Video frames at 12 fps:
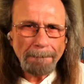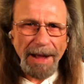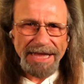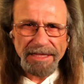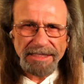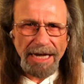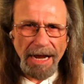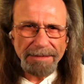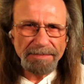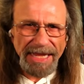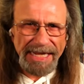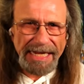By the
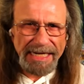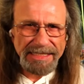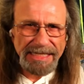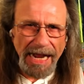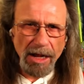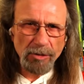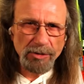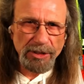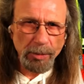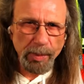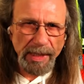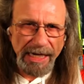time they get down
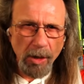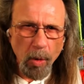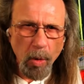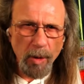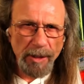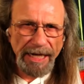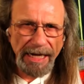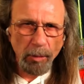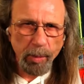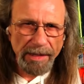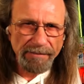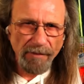to recording
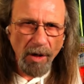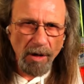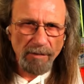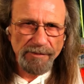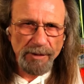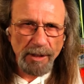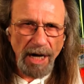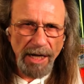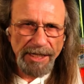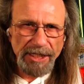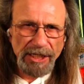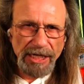Revolver
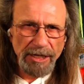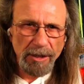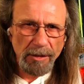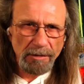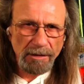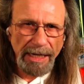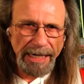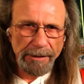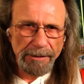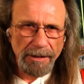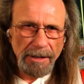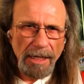a year
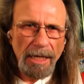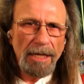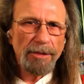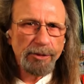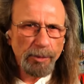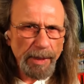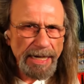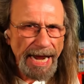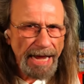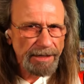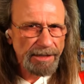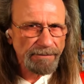later, three
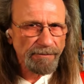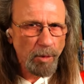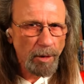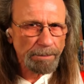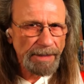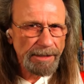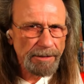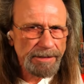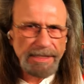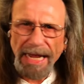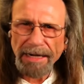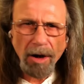out of the four Beatles
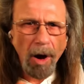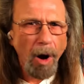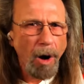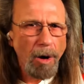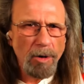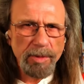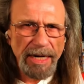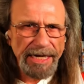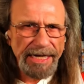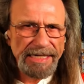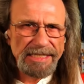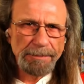had
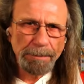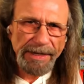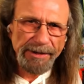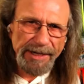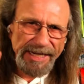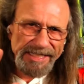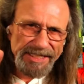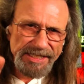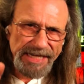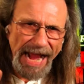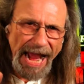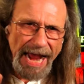already
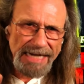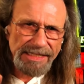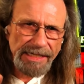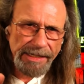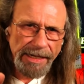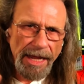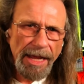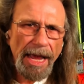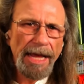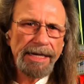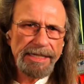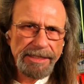experienced acid,
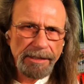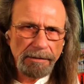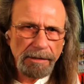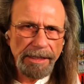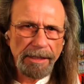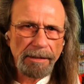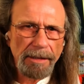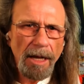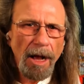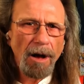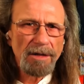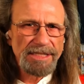and it's clear
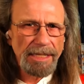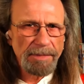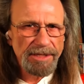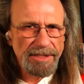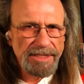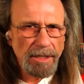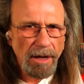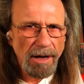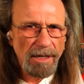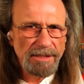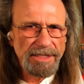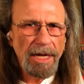on some of the
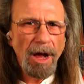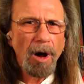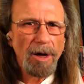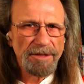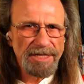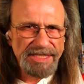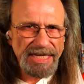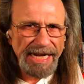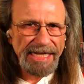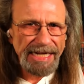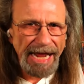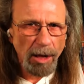songs on the
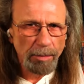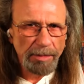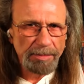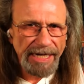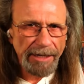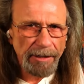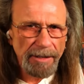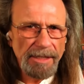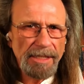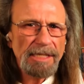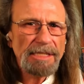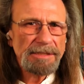second album here
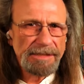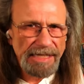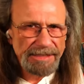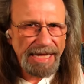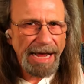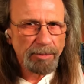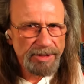that that was